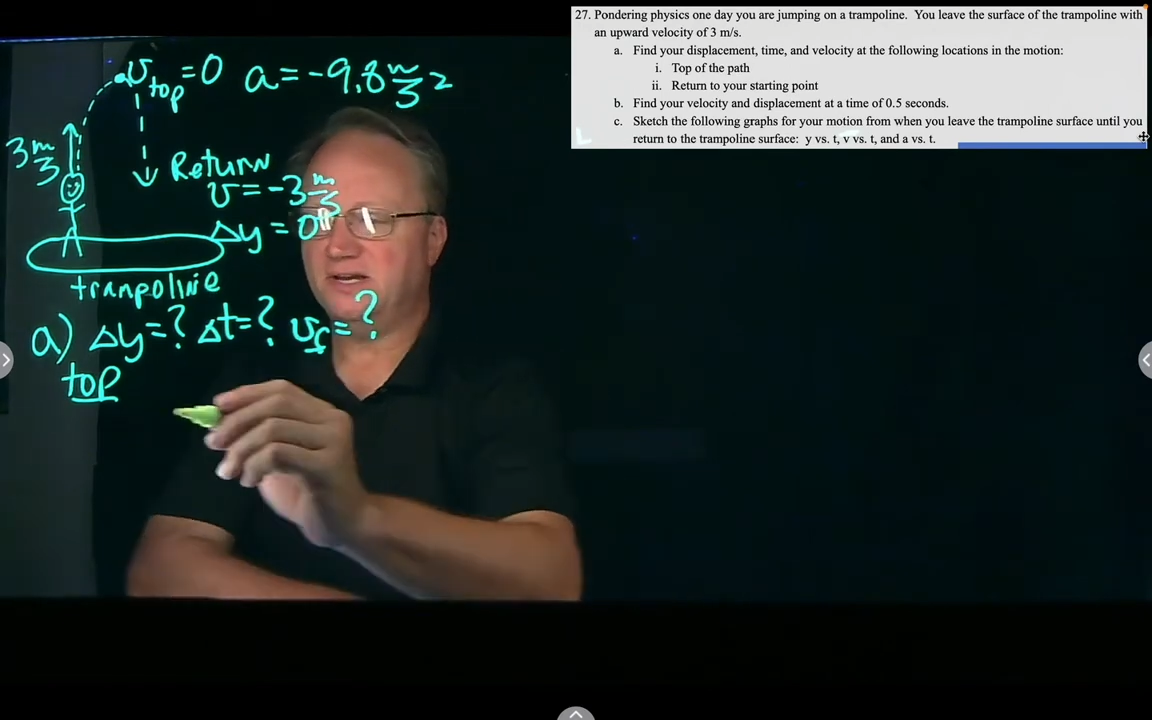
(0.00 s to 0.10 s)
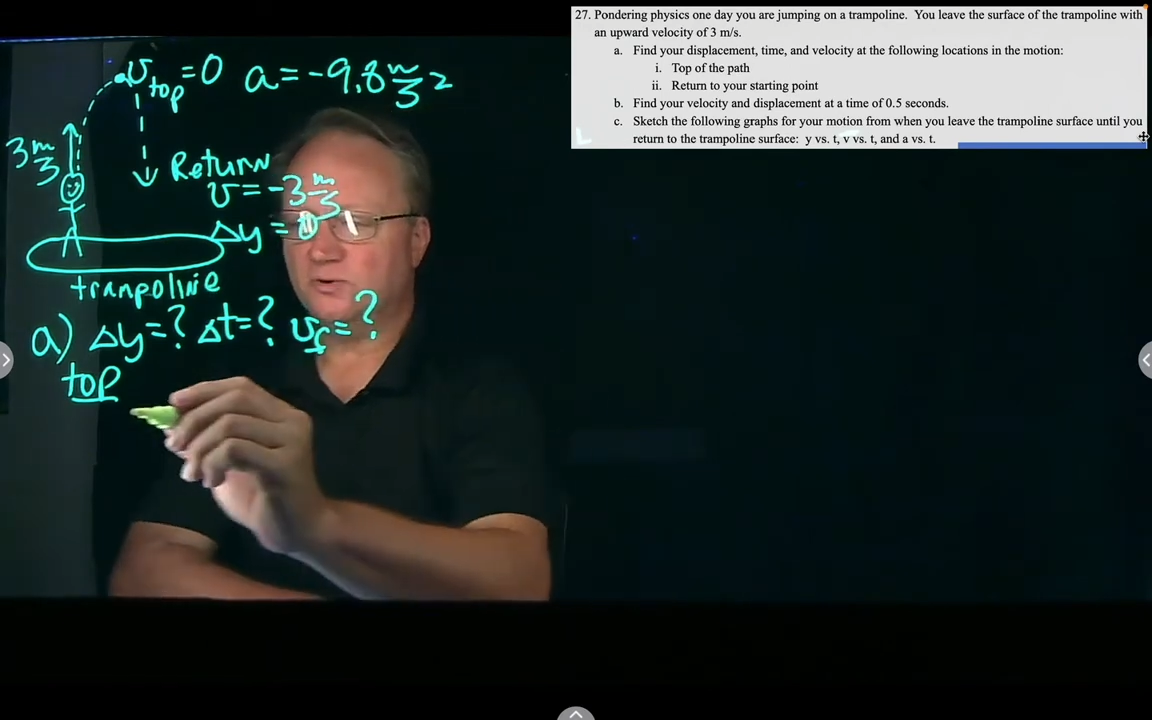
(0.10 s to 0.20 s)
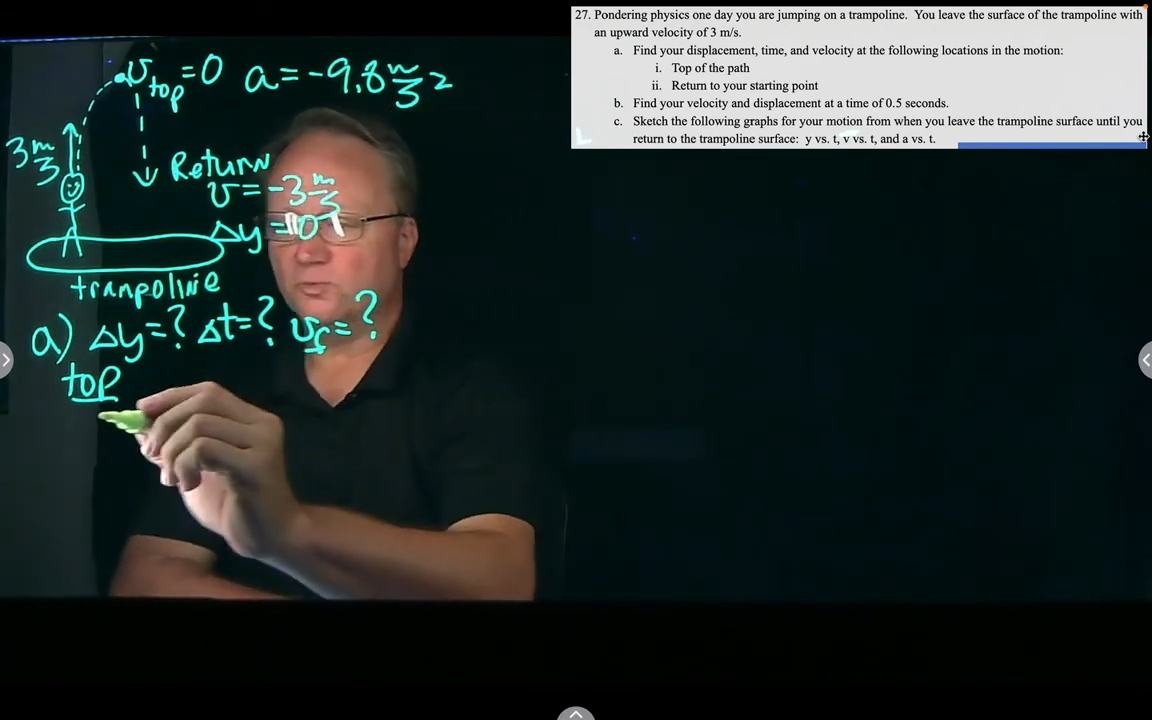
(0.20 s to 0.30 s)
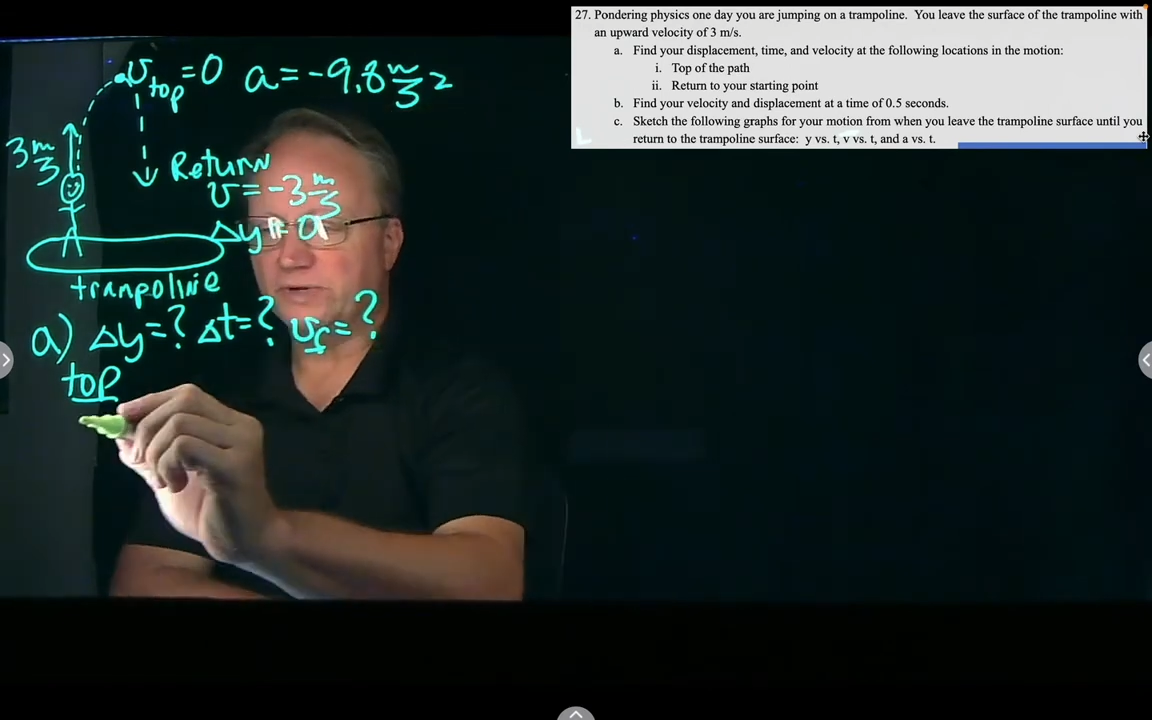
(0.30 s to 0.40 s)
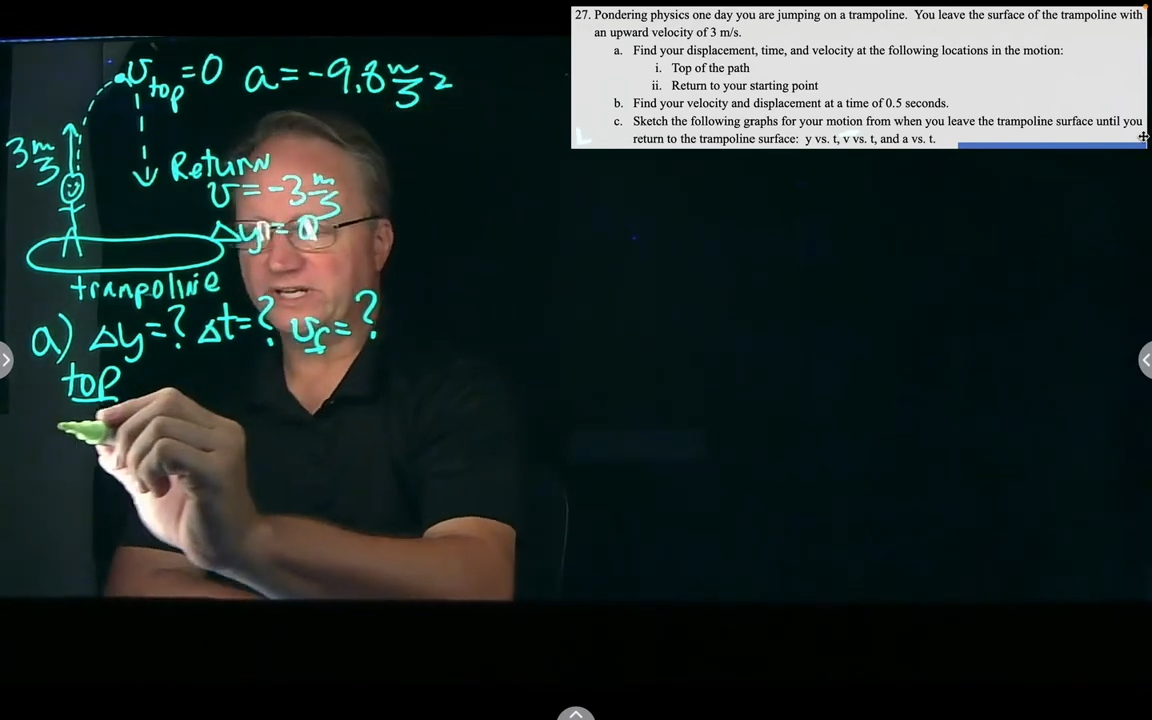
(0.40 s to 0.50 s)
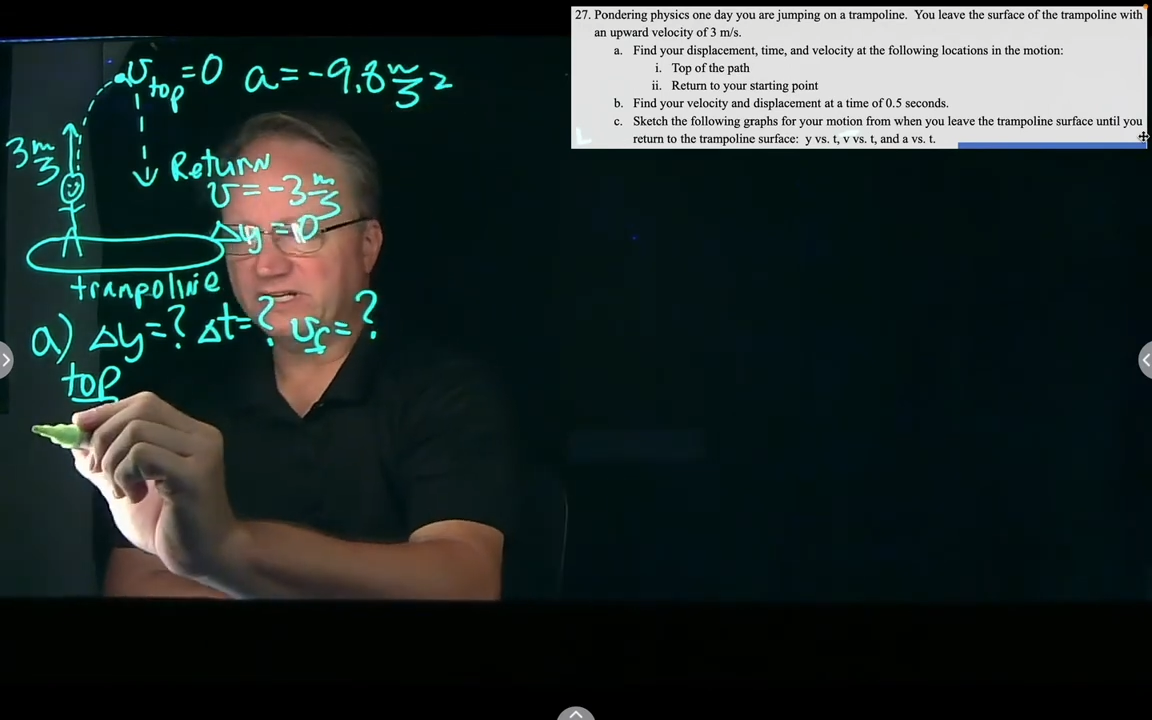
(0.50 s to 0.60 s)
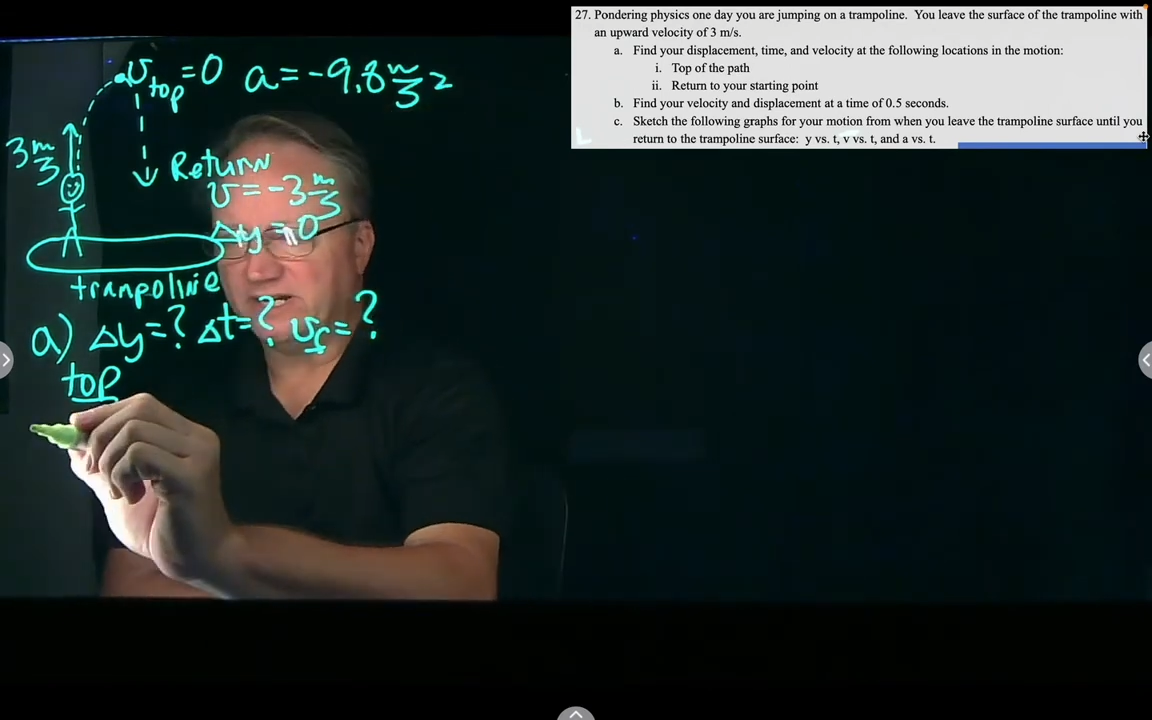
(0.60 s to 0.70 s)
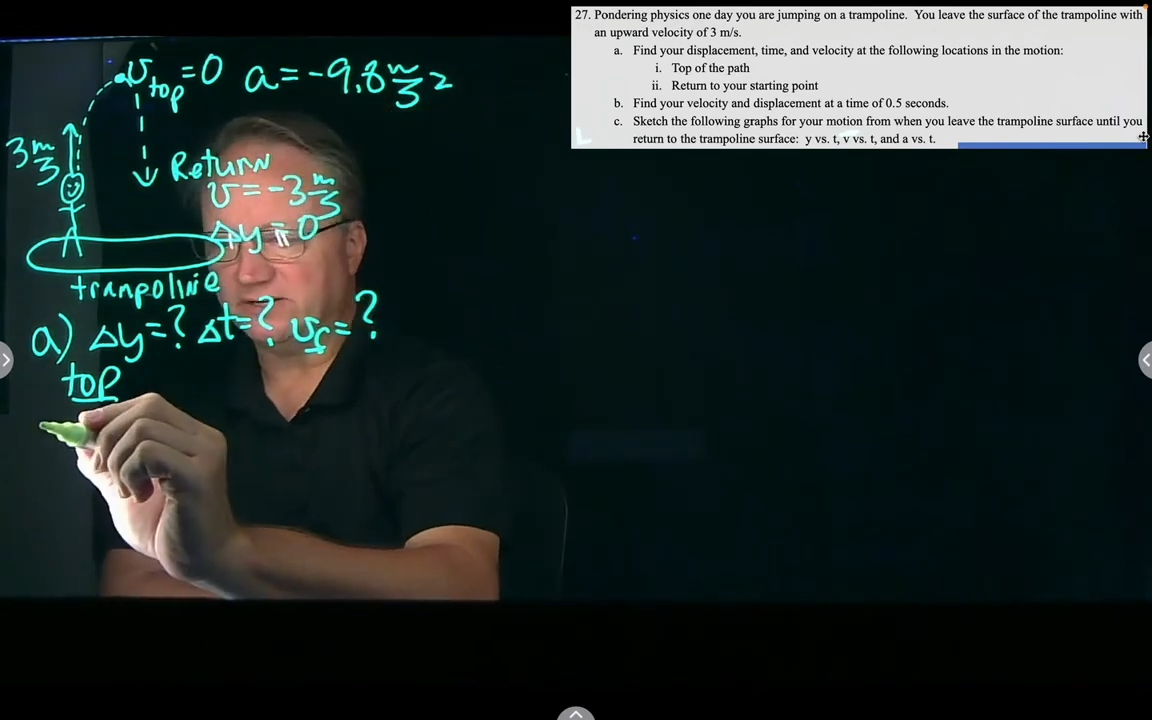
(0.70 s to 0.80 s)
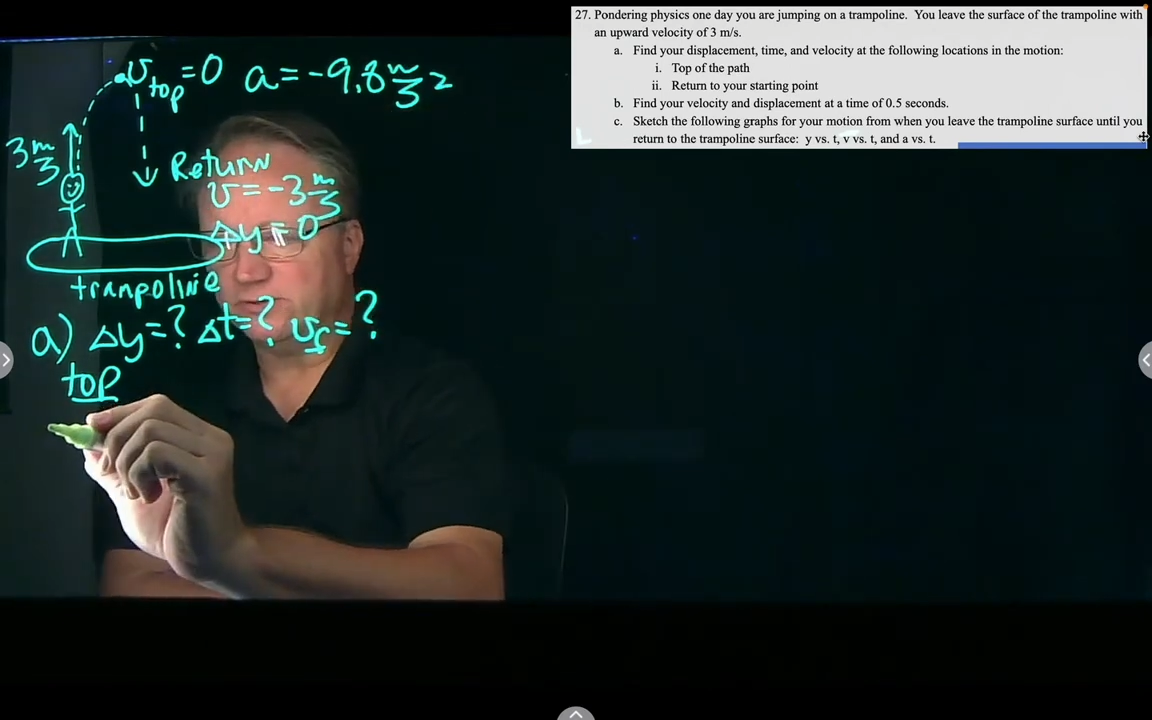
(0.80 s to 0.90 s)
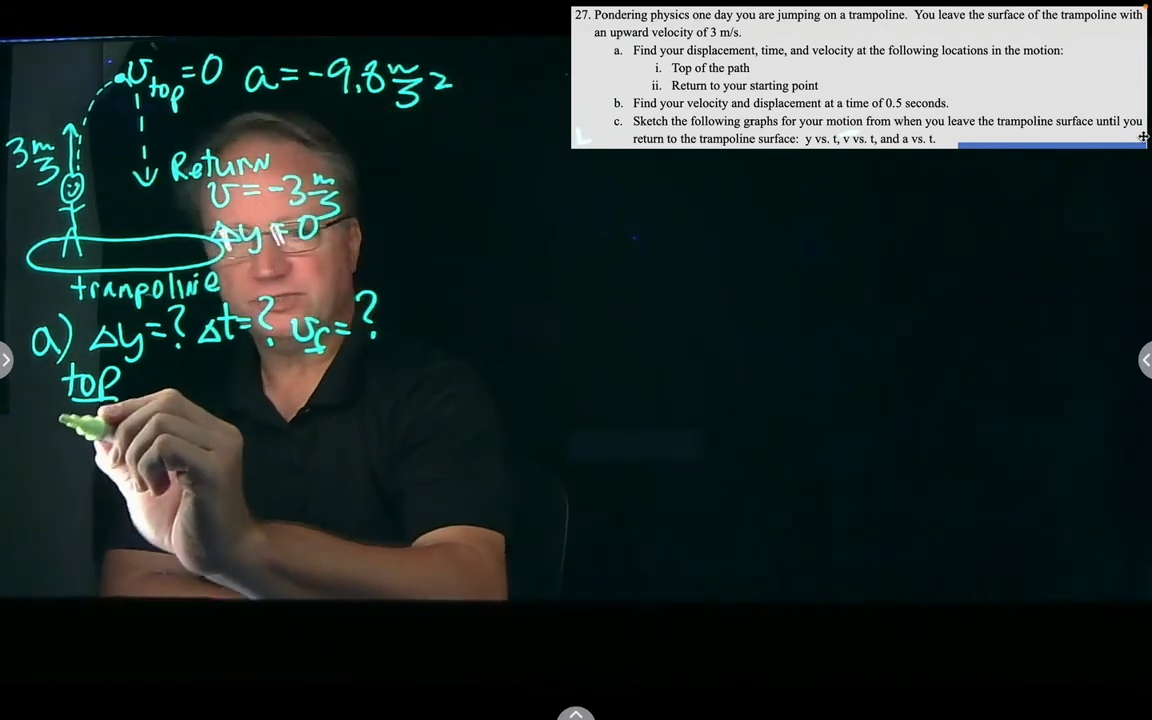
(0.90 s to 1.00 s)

we know,